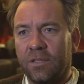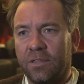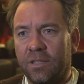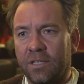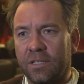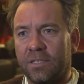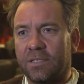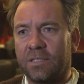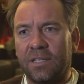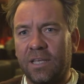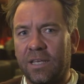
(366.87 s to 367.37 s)

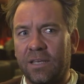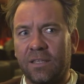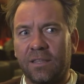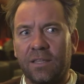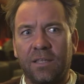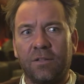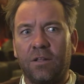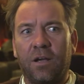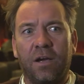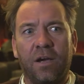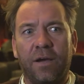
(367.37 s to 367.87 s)
this thing, and
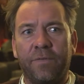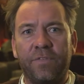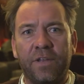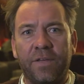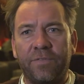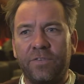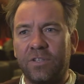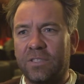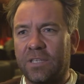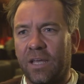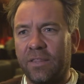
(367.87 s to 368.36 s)
they're like, I've
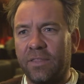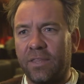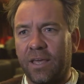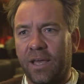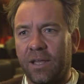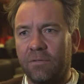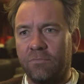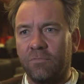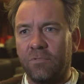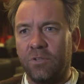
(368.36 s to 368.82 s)
never done that.